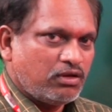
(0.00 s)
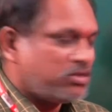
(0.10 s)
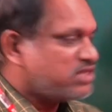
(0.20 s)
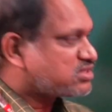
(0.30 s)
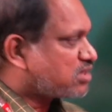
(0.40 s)

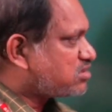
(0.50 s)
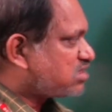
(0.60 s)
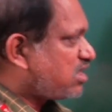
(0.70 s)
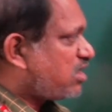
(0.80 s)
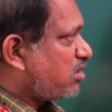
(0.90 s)
Please
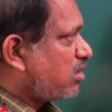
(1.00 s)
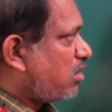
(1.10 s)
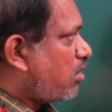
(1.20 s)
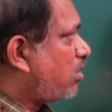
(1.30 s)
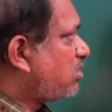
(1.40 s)
consider
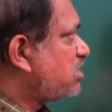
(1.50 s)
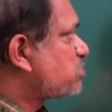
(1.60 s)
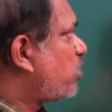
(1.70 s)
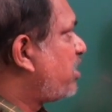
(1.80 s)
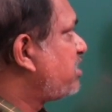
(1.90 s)
all
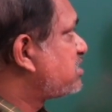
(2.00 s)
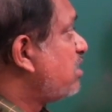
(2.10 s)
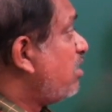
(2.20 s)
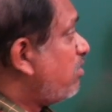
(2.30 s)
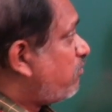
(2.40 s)
these points.
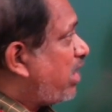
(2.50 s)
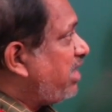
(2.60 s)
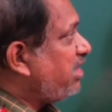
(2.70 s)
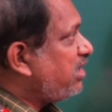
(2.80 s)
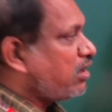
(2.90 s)

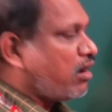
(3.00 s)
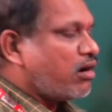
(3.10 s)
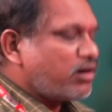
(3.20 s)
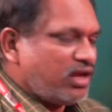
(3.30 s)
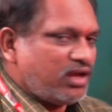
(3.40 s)
Finding
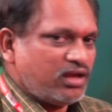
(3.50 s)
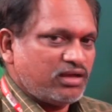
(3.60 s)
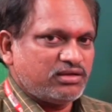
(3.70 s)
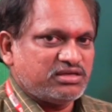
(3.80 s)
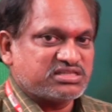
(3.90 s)
odd
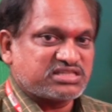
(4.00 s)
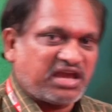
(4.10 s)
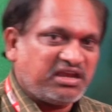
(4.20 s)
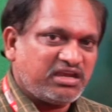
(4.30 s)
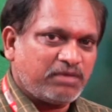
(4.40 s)
day is
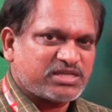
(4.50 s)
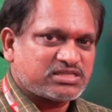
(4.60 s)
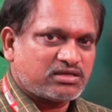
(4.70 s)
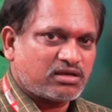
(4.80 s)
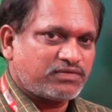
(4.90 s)

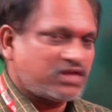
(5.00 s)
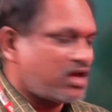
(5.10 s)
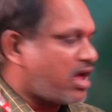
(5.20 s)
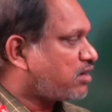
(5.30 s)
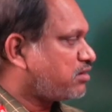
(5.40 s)
90% of the
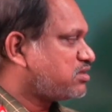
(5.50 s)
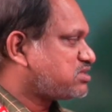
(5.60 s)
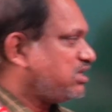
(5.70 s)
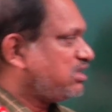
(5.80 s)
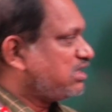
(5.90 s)

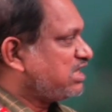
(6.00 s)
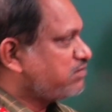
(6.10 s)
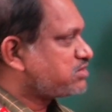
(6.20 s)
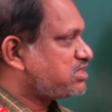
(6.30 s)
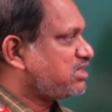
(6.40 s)
accuracy
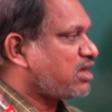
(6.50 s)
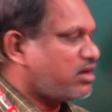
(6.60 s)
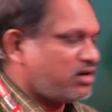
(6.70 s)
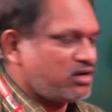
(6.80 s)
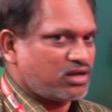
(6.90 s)
gives in
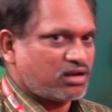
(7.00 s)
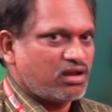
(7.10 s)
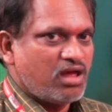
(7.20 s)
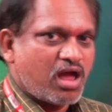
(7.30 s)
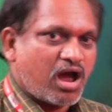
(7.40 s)
calendar,
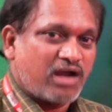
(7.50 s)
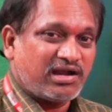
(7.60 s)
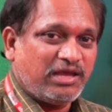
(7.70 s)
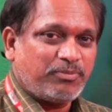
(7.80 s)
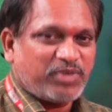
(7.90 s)

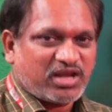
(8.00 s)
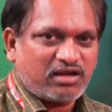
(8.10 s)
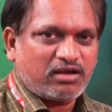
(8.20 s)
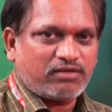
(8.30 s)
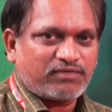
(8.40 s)
and leap year
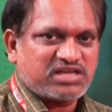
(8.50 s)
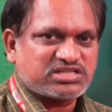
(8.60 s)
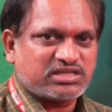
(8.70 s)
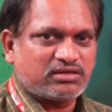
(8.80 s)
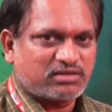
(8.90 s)

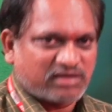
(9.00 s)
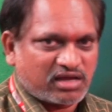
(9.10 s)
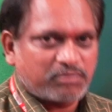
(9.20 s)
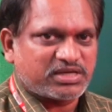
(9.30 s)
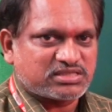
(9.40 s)
identification
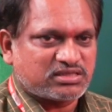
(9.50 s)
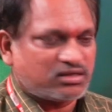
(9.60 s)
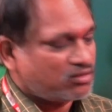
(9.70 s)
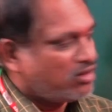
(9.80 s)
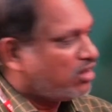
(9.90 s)

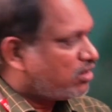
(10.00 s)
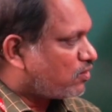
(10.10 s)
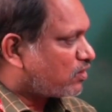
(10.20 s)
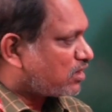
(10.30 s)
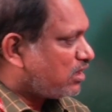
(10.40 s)
10%.
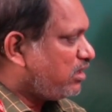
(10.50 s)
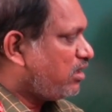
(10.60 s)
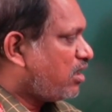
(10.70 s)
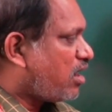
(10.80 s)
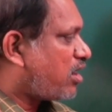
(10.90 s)

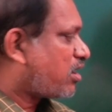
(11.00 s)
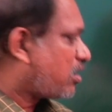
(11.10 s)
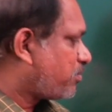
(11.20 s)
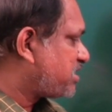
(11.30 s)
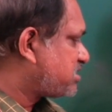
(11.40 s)
Totally
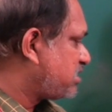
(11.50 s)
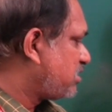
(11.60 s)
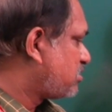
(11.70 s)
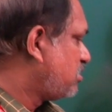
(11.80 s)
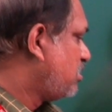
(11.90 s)

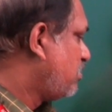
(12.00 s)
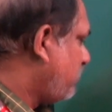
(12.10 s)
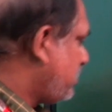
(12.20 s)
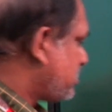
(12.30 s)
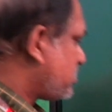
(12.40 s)
100%
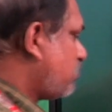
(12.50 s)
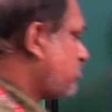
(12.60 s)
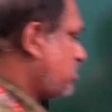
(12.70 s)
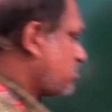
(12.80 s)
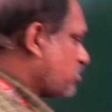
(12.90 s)
we
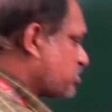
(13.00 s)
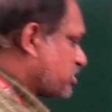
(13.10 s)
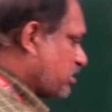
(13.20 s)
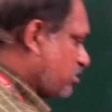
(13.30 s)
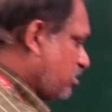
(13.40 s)
resolve that
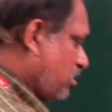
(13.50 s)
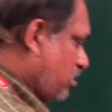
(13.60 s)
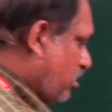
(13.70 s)
question.